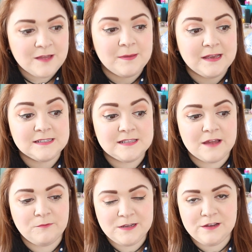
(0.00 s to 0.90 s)
because
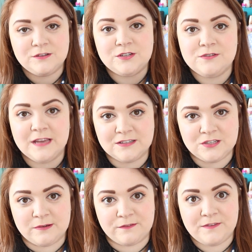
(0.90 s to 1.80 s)
then when you do get
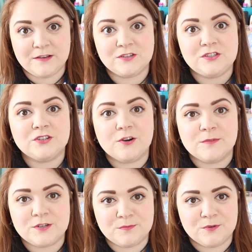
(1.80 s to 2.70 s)
to it feels so
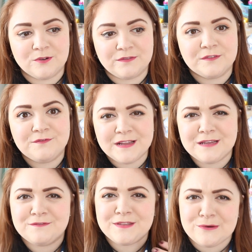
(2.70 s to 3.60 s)
much more
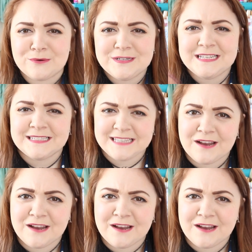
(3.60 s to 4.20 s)
fulfilling for the audience